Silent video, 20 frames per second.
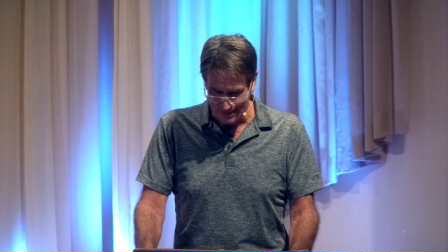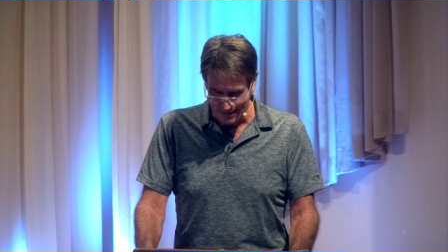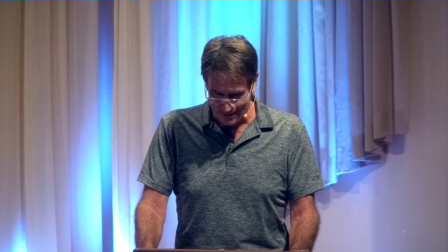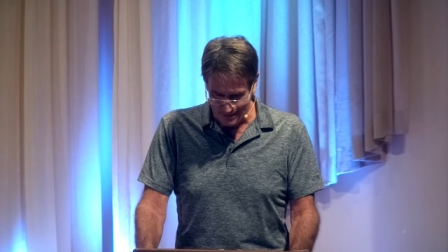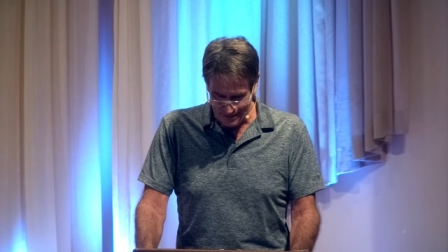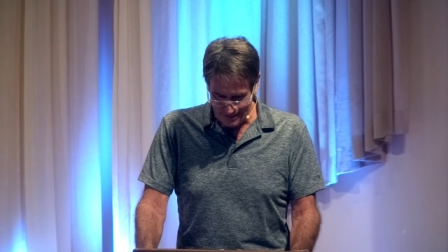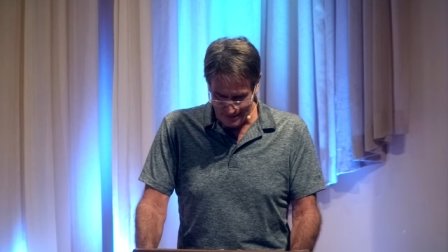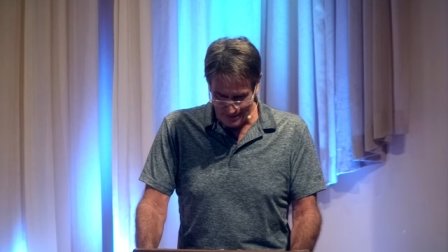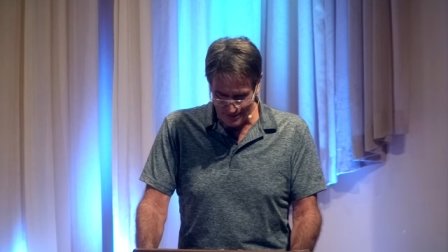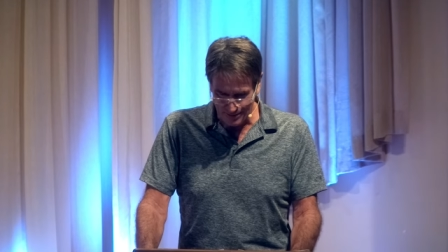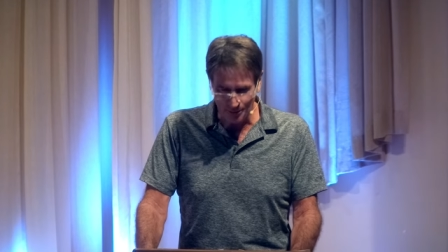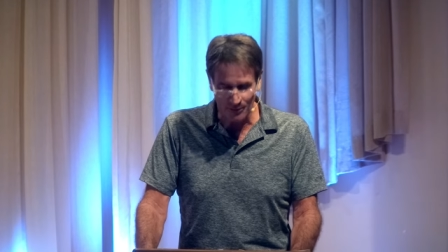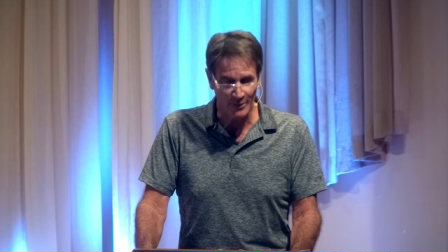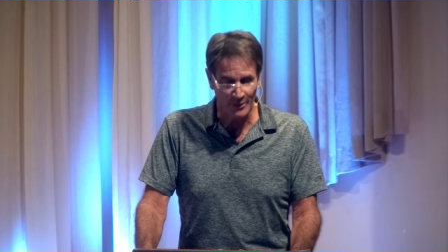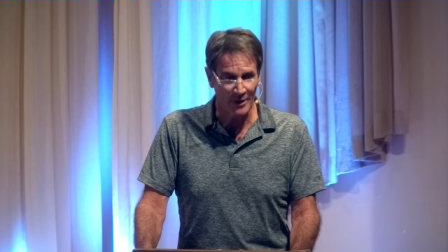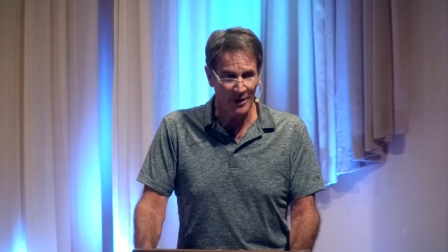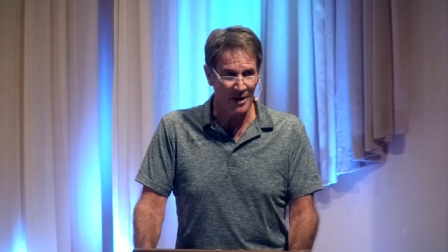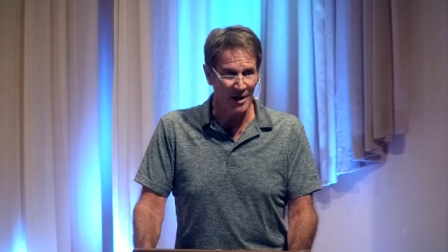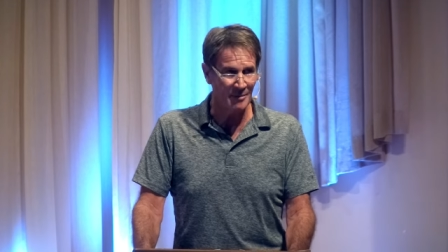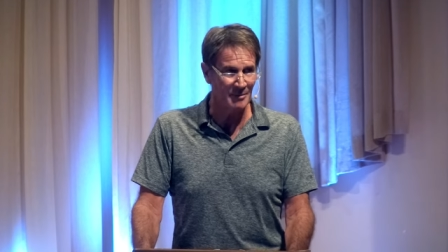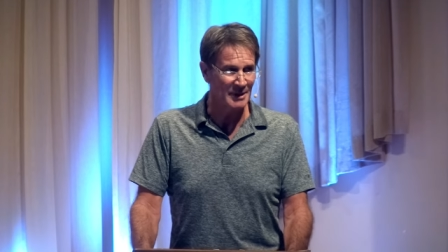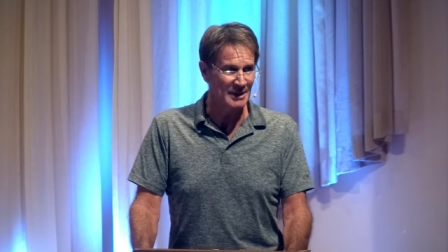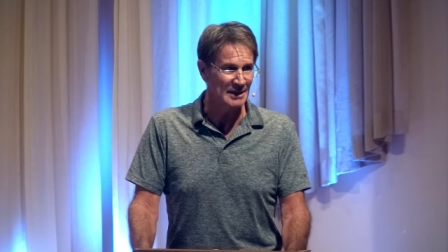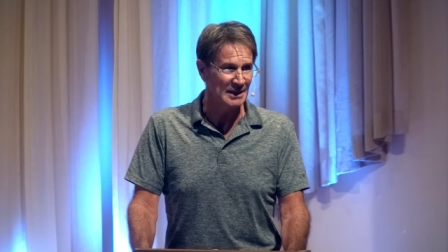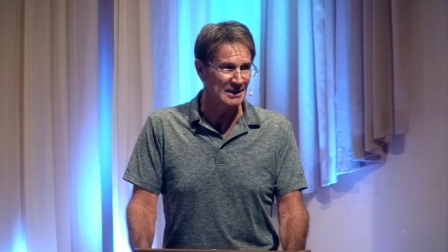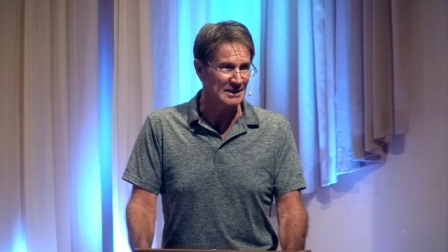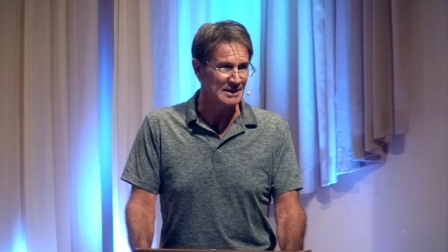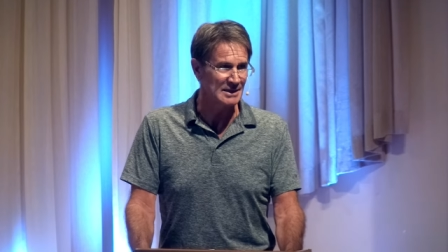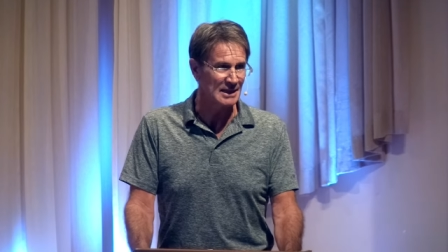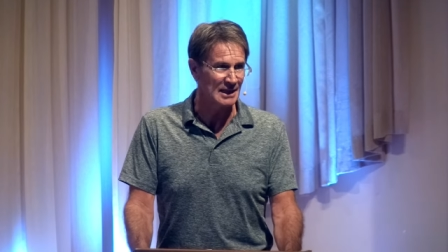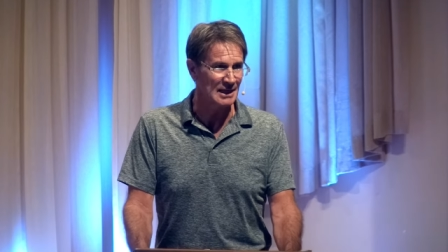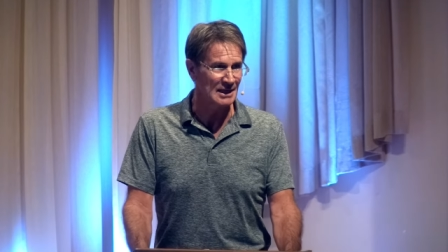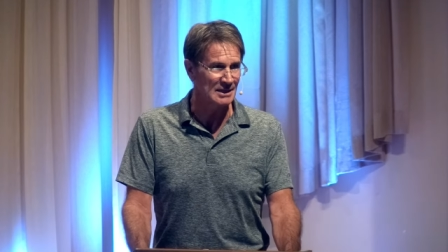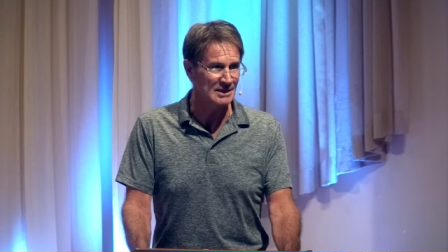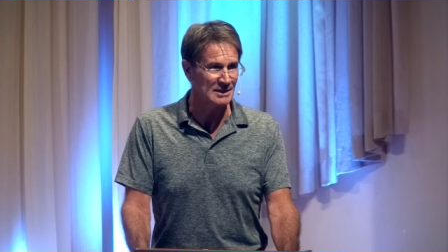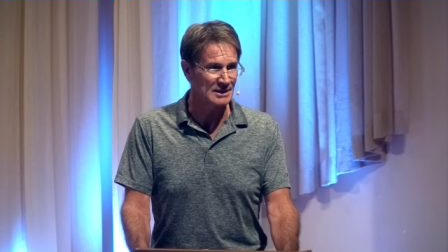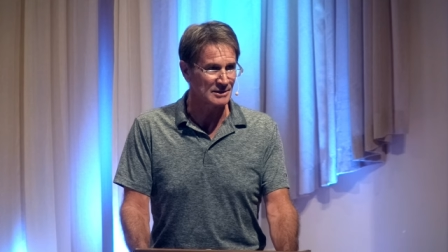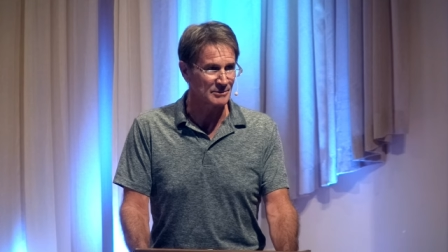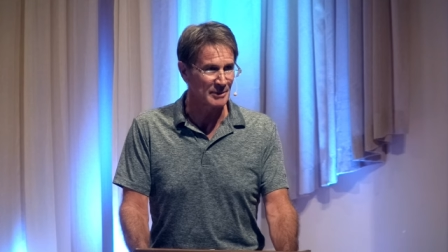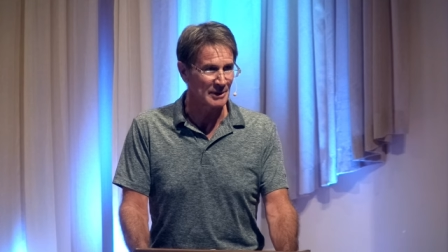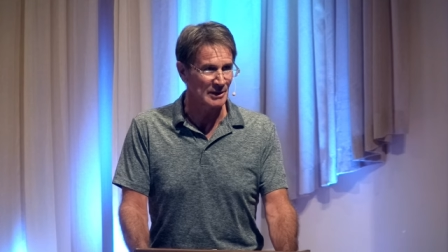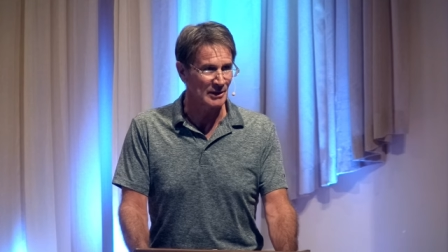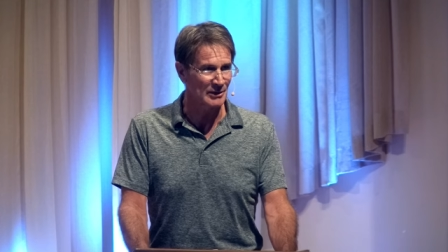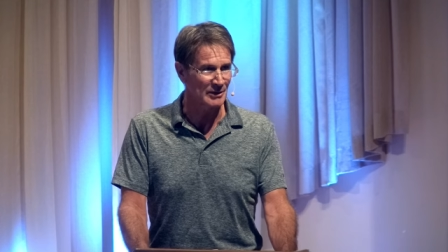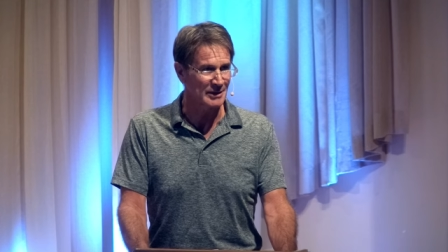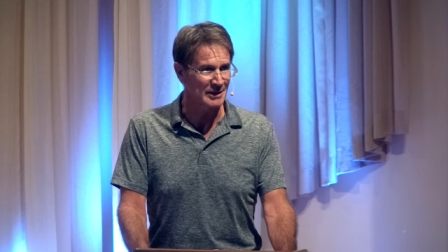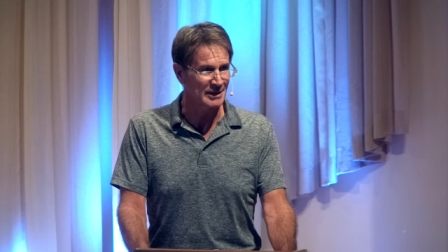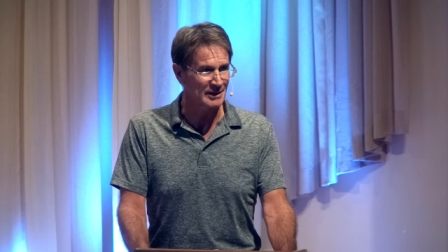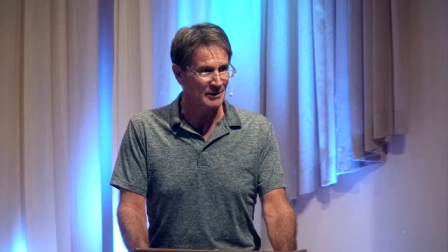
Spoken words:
This is so common these days as we look